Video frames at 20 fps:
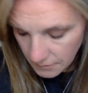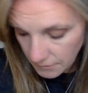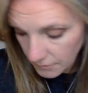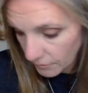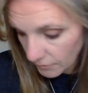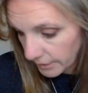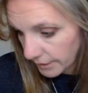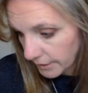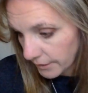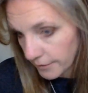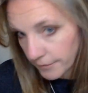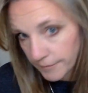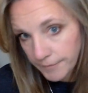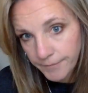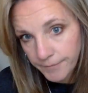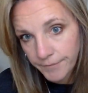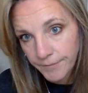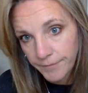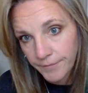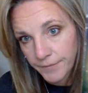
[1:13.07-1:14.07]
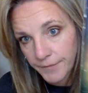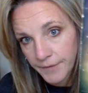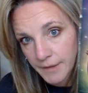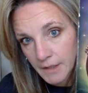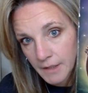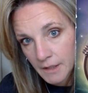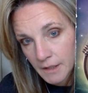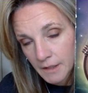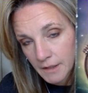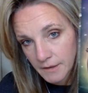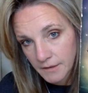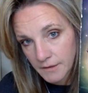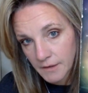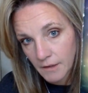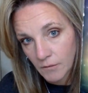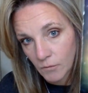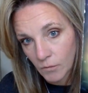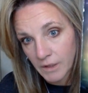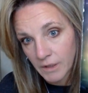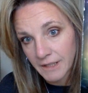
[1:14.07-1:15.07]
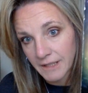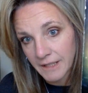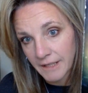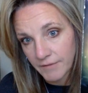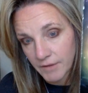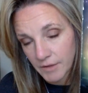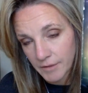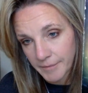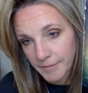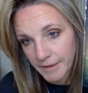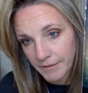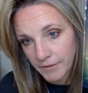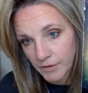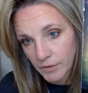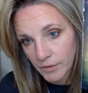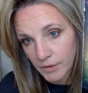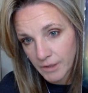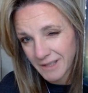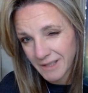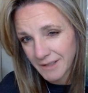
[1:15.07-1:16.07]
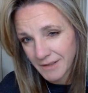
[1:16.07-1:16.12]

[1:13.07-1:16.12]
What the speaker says: Wheel. There's at 111 on my recording.